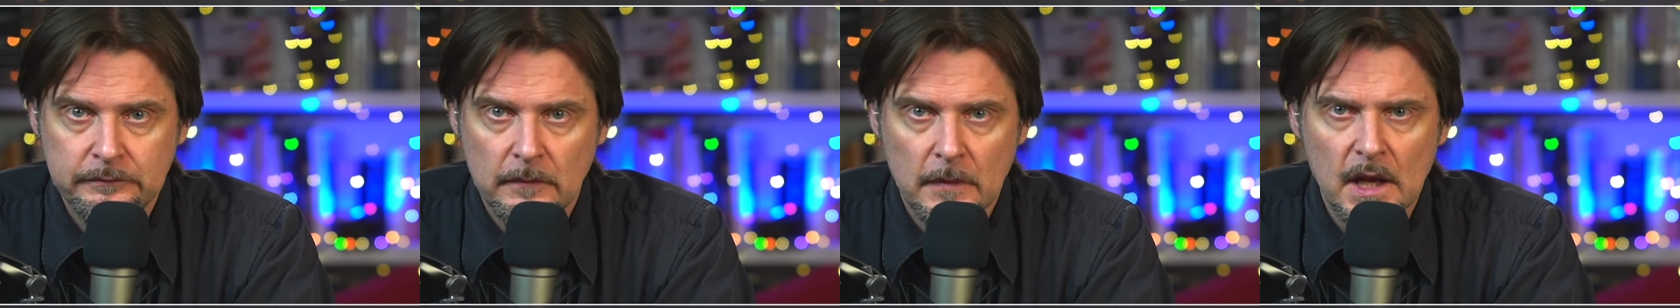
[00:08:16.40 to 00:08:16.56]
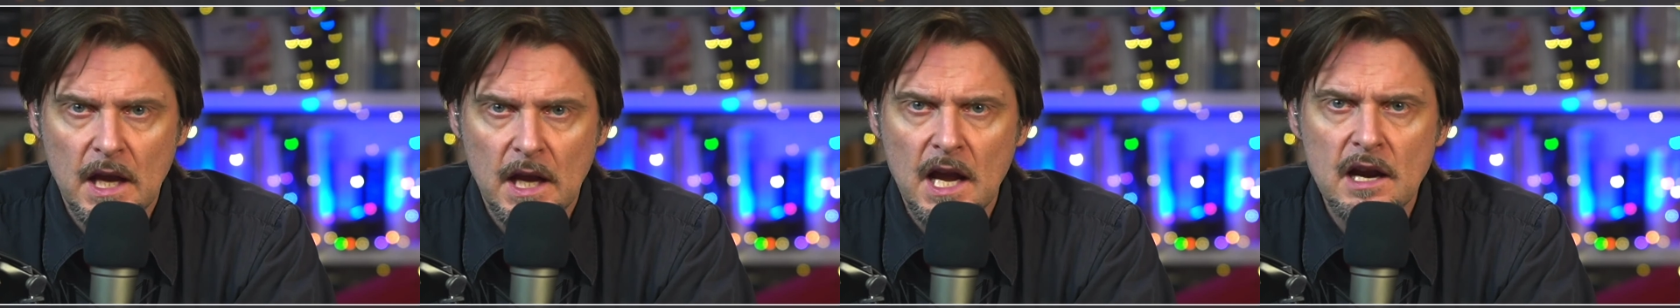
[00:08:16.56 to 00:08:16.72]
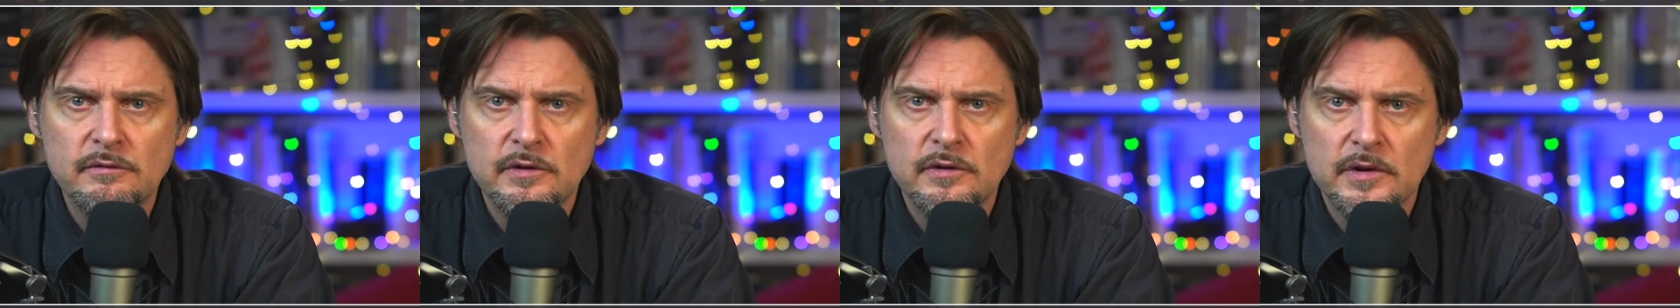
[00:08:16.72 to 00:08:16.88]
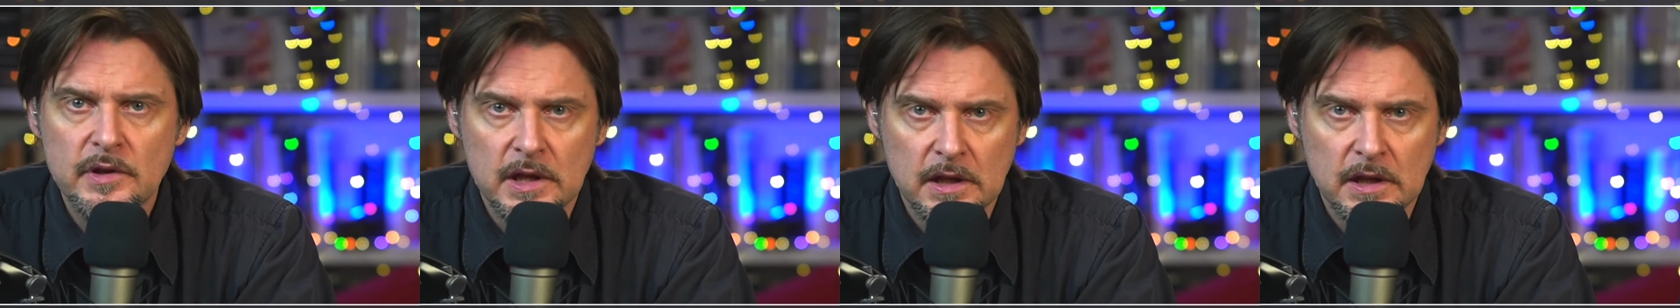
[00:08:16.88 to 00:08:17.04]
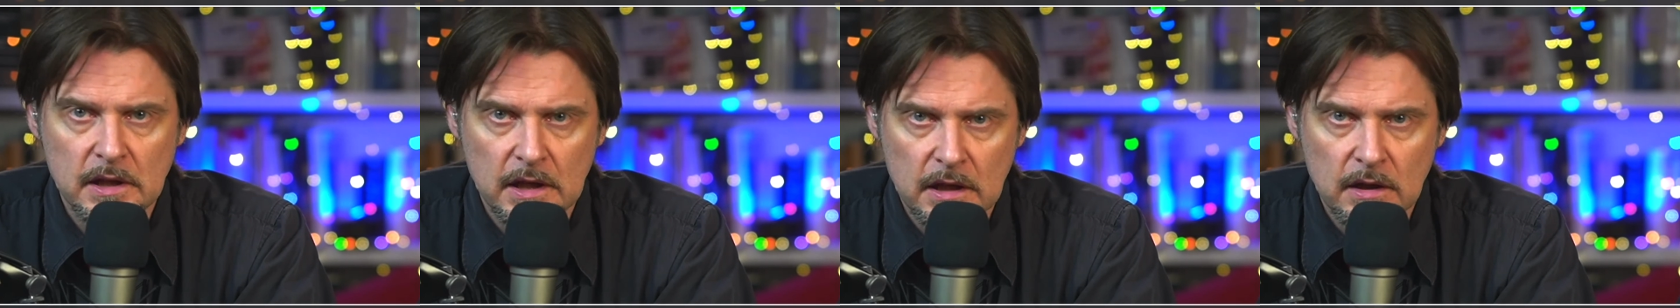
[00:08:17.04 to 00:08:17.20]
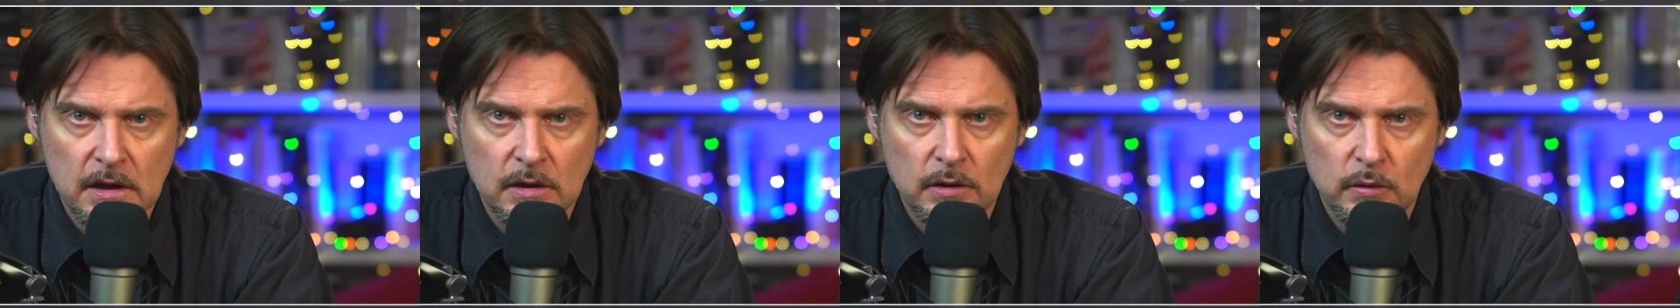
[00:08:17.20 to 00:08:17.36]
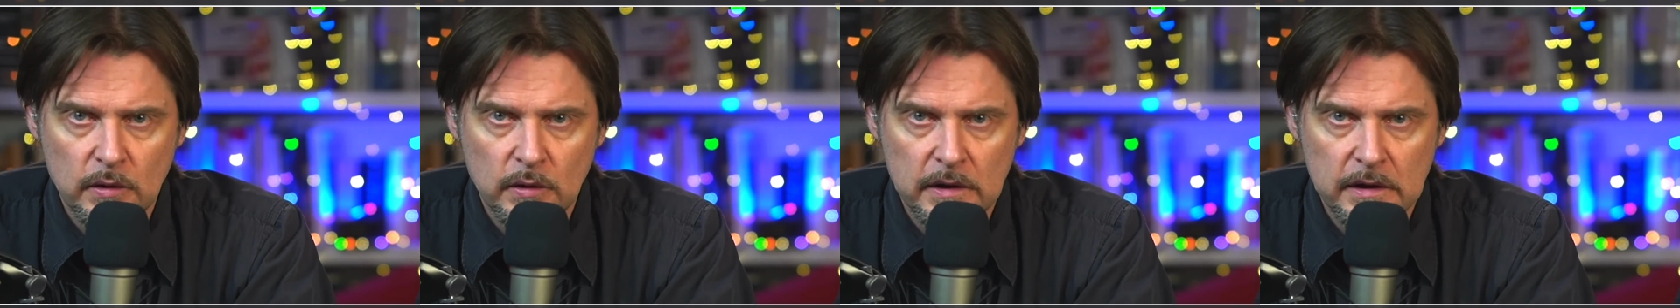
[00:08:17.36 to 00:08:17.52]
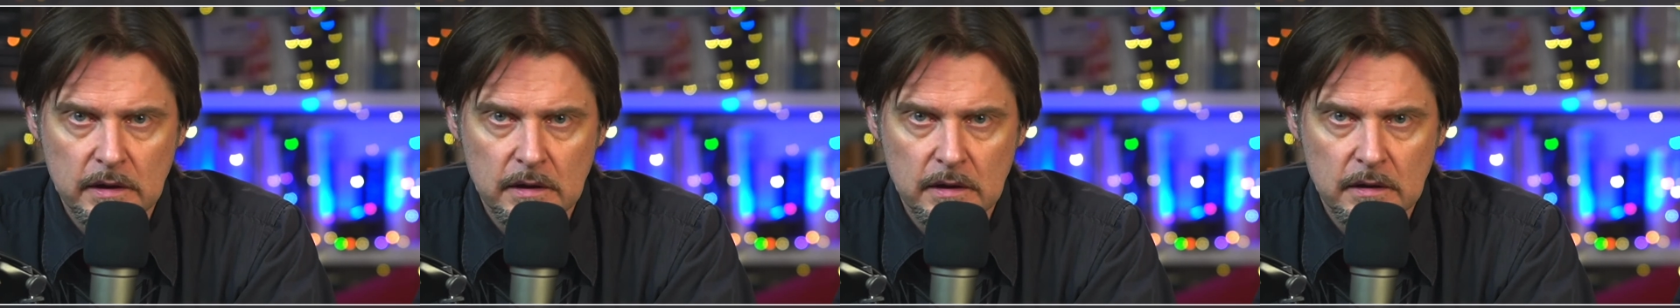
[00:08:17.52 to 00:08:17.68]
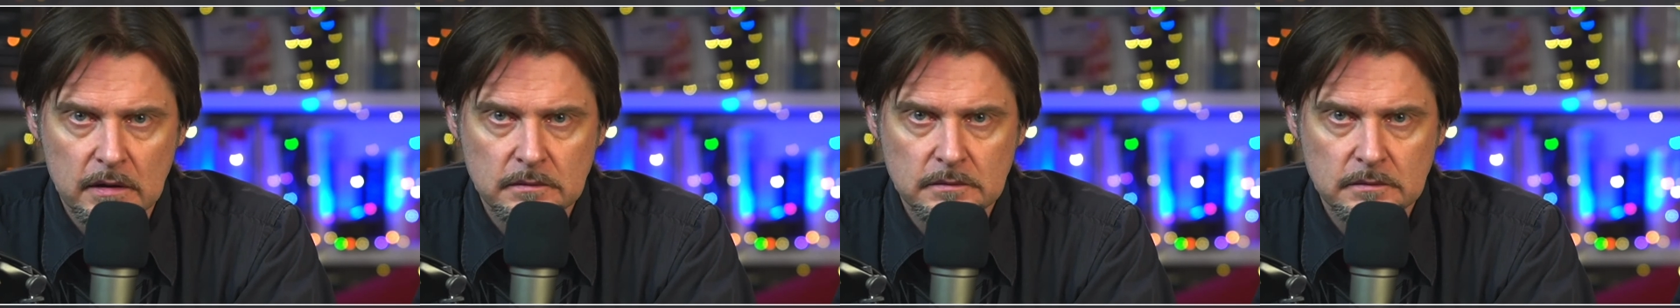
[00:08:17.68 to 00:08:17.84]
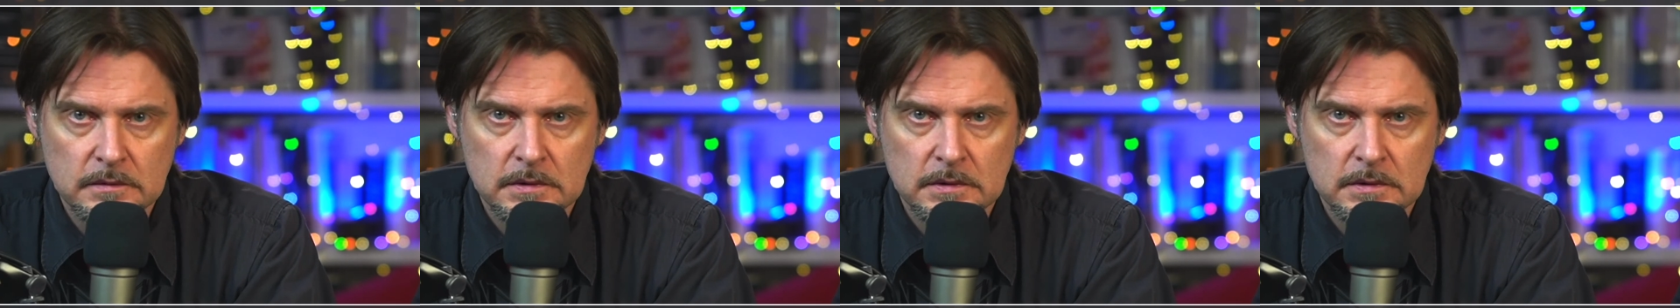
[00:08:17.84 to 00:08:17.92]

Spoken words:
everything that can go in there.